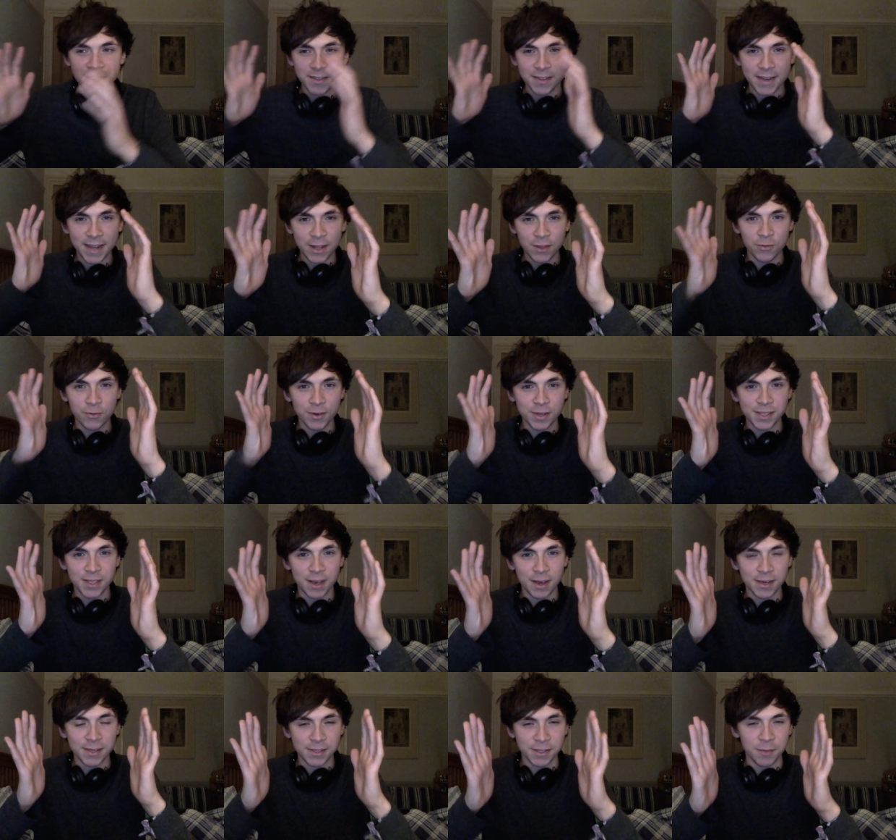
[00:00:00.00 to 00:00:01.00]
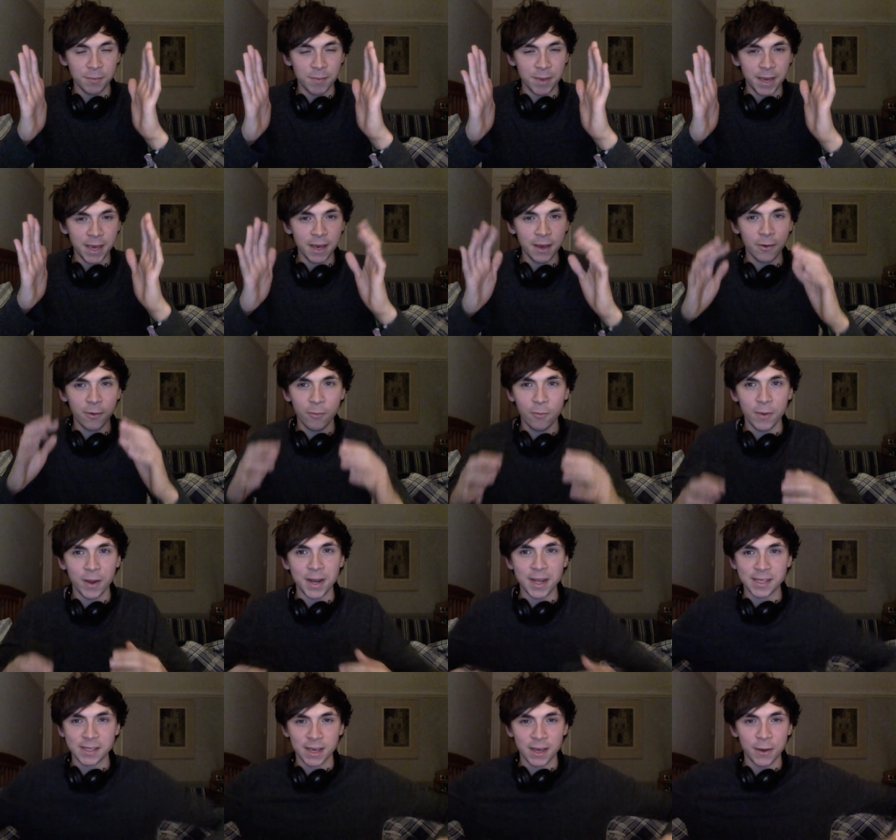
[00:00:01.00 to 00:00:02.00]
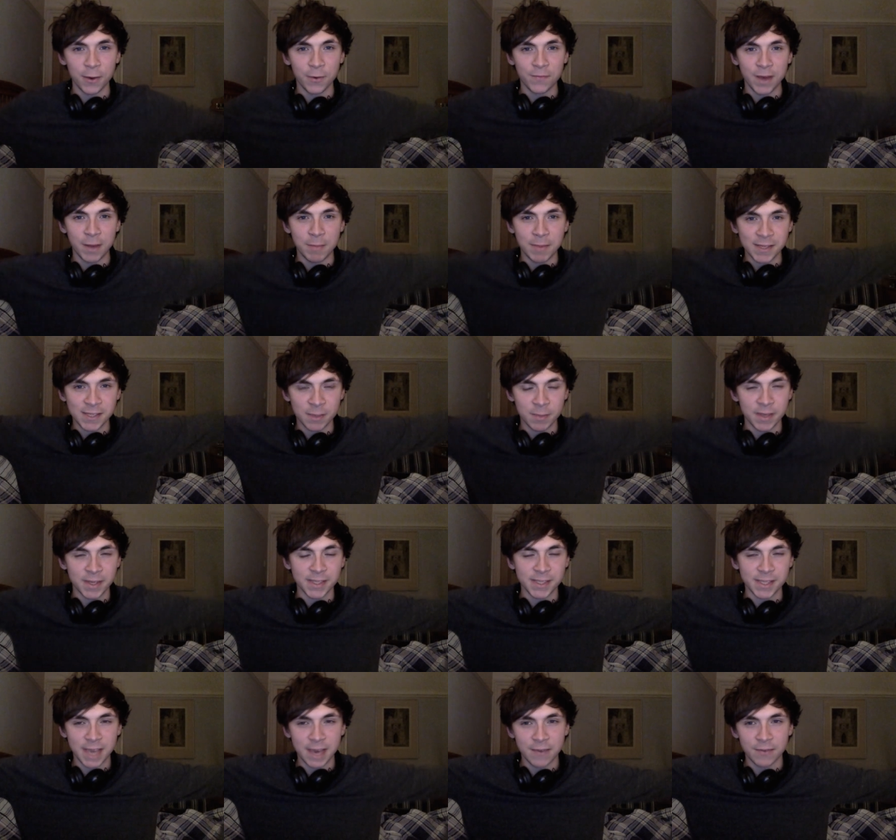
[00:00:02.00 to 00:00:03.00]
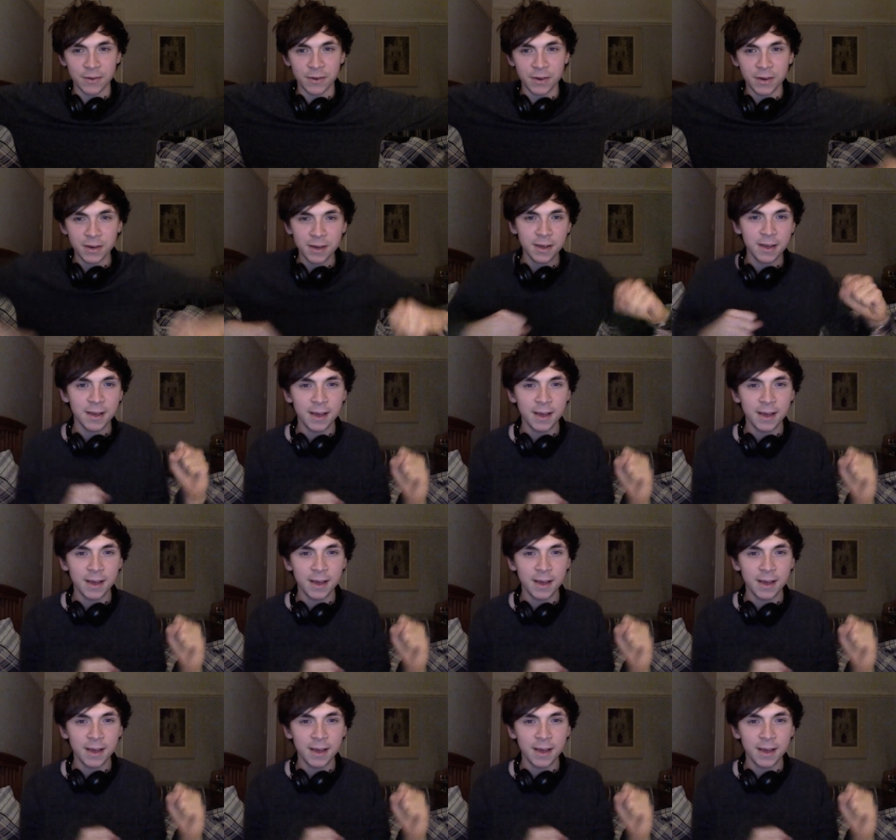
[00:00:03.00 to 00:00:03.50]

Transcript: natural disaster bit when it's like all oh, families coming together,